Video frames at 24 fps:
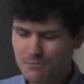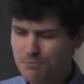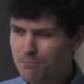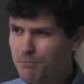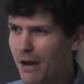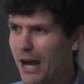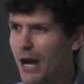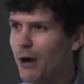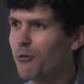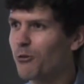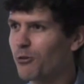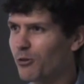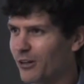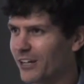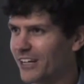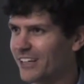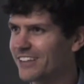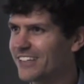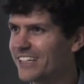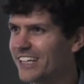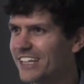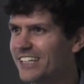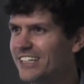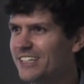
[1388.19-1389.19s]
empowering.
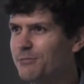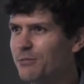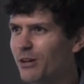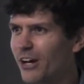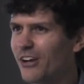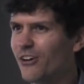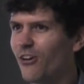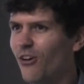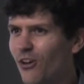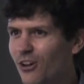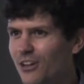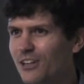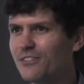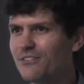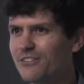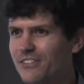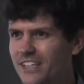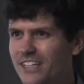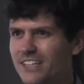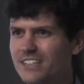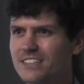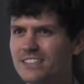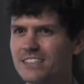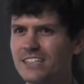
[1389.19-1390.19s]
The idea behind all of
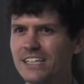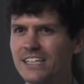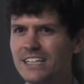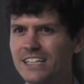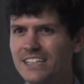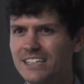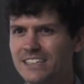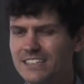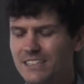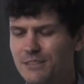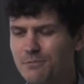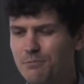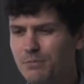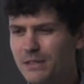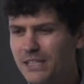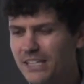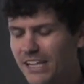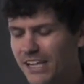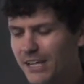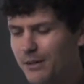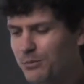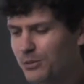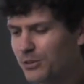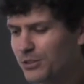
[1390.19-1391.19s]
this is that
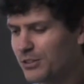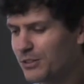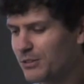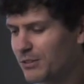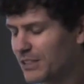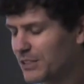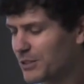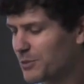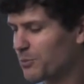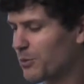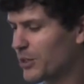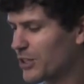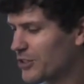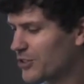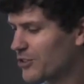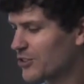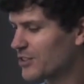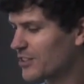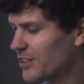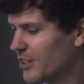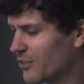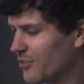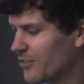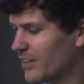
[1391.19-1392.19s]
being able to express
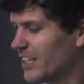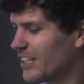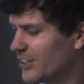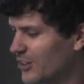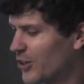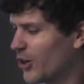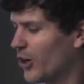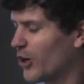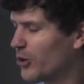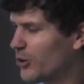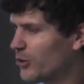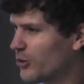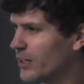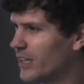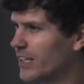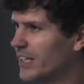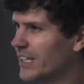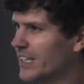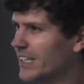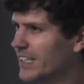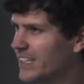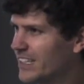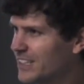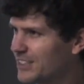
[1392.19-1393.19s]
yourself in code
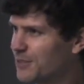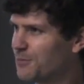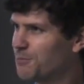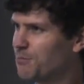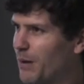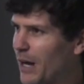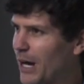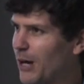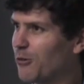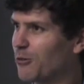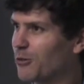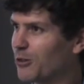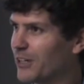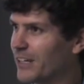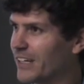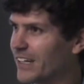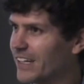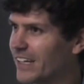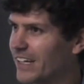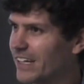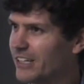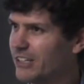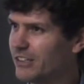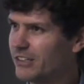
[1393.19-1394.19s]
is
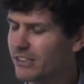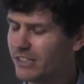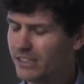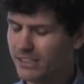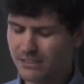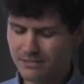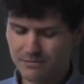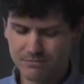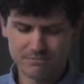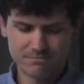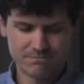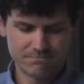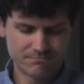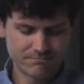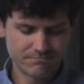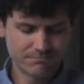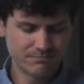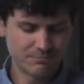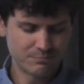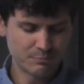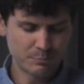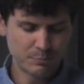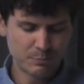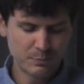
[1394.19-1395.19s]
empowering, and you can
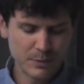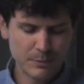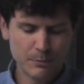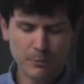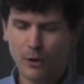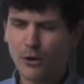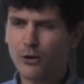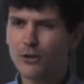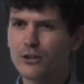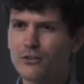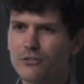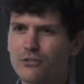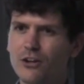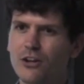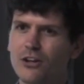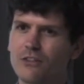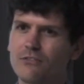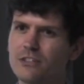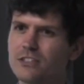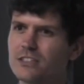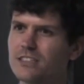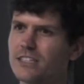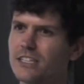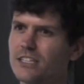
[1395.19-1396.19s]
be part of
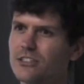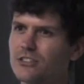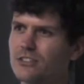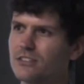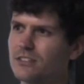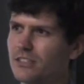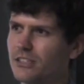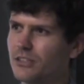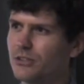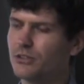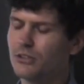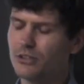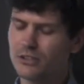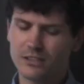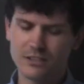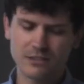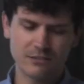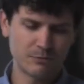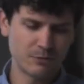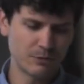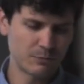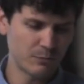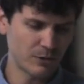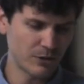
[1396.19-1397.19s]
conversations that you couldn't
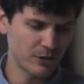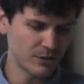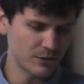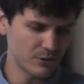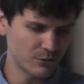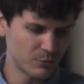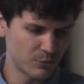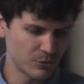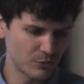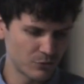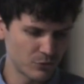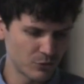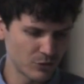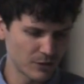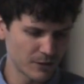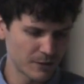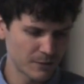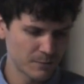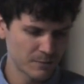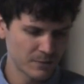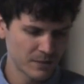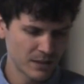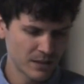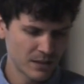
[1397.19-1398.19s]
have been part of
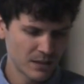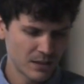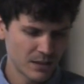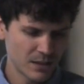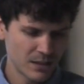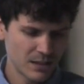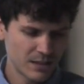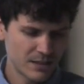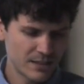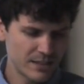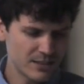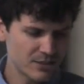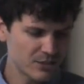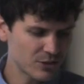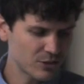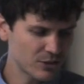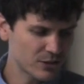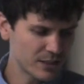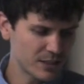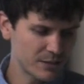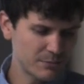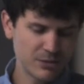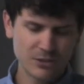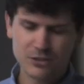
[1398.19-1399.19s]
before. These are
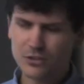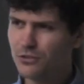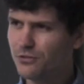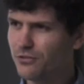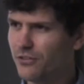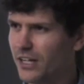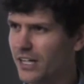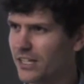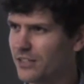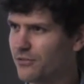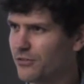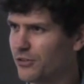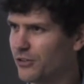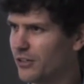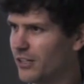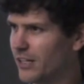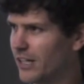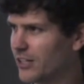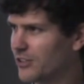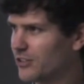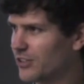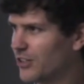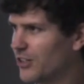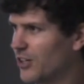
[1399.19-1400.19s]
going to be too fast for you to
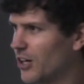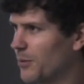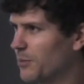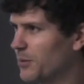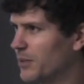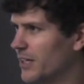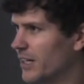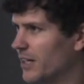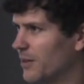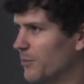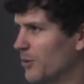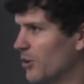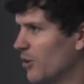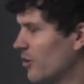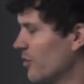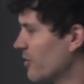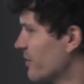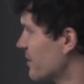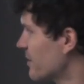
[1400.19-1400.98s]
actually copy down, but all